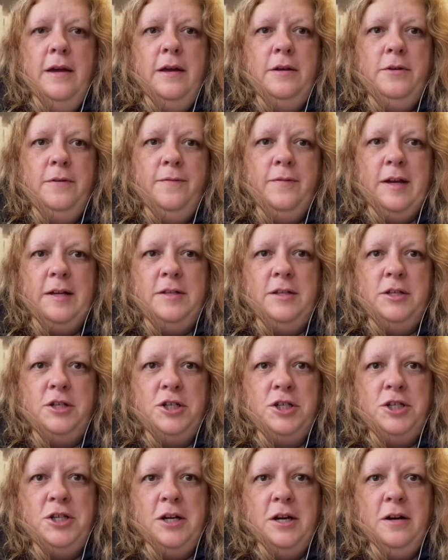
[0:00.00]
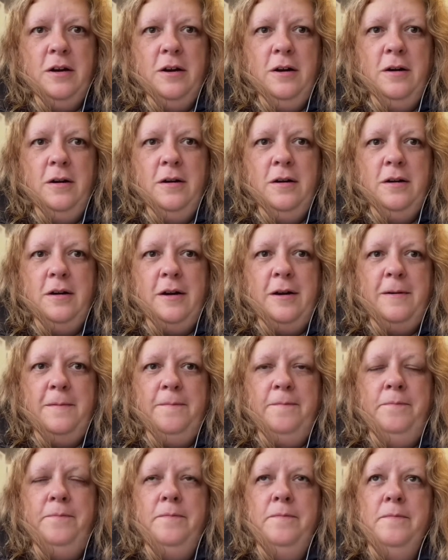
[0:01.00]
And don't forget to share.
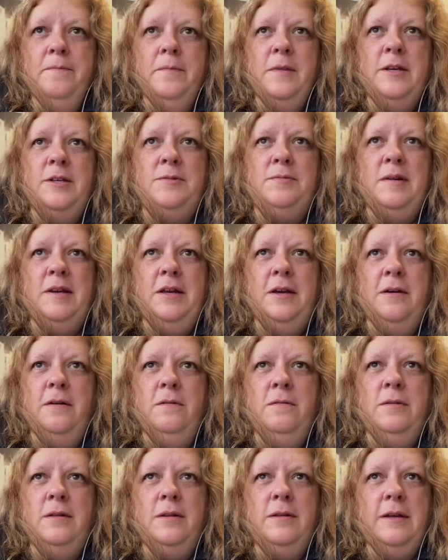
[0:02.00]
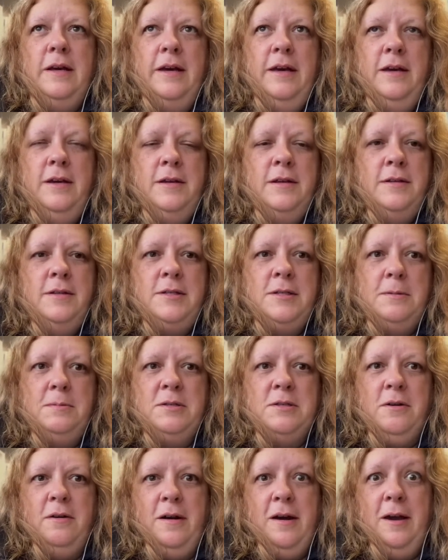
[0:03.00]
Um, this video, like,
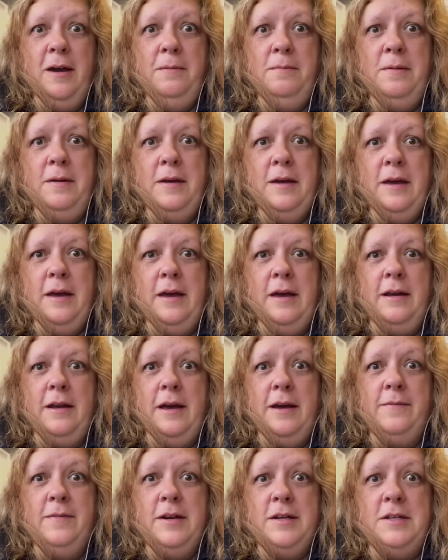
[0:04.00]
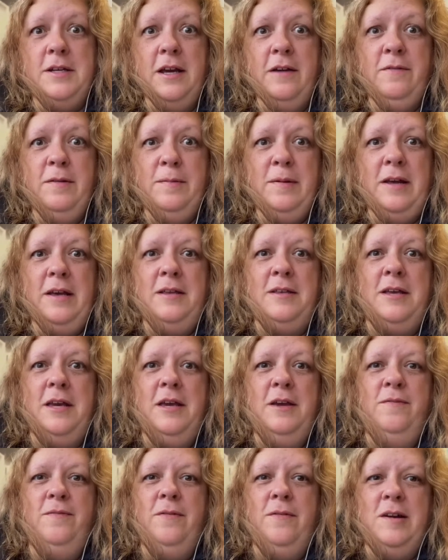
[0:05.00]
subscribe, and have a good day, everybody.
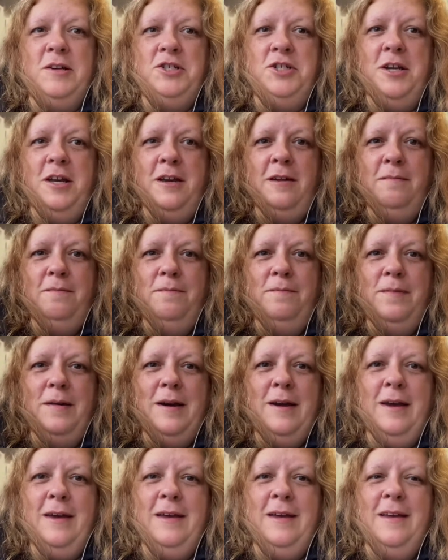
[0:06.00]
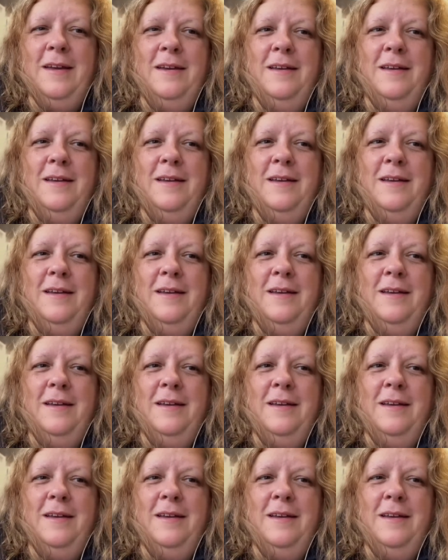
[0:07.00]
Thank you for watching. Bye.